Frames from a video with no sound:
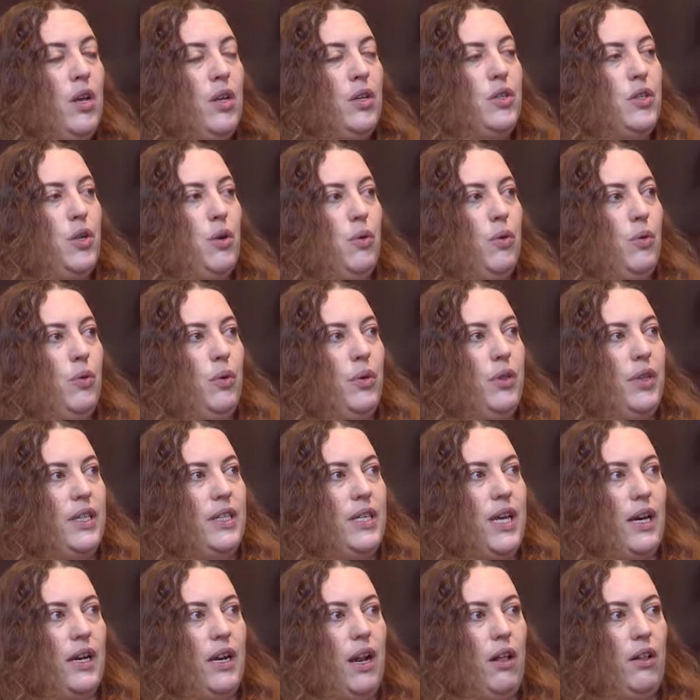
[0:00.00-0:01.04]
So the
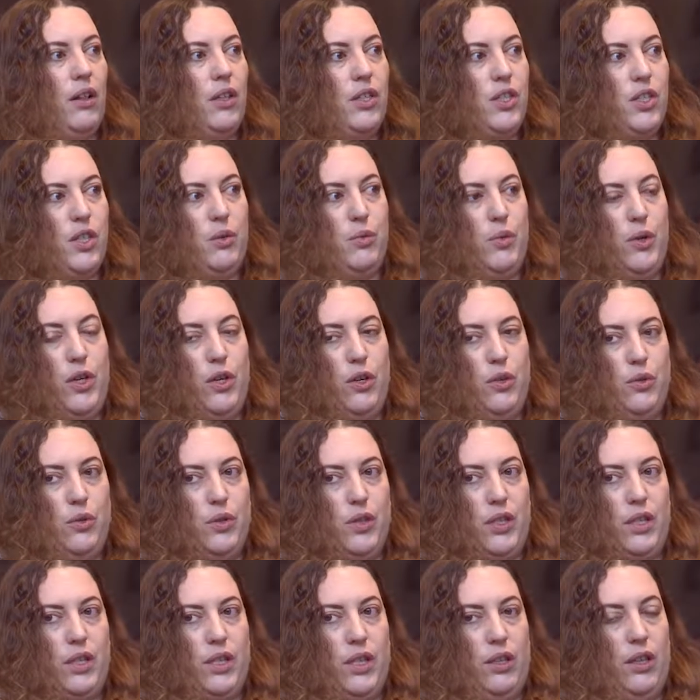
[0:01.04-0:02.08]
technology we
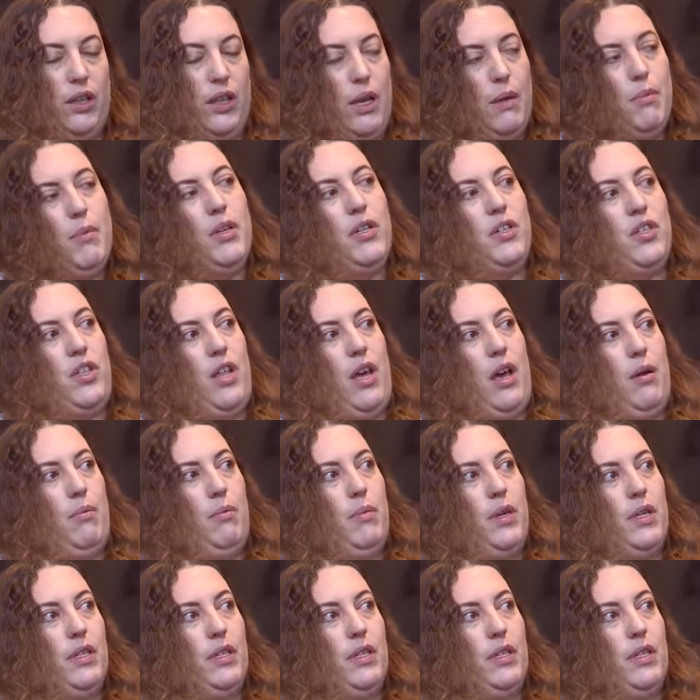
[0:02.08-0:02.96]
use to image them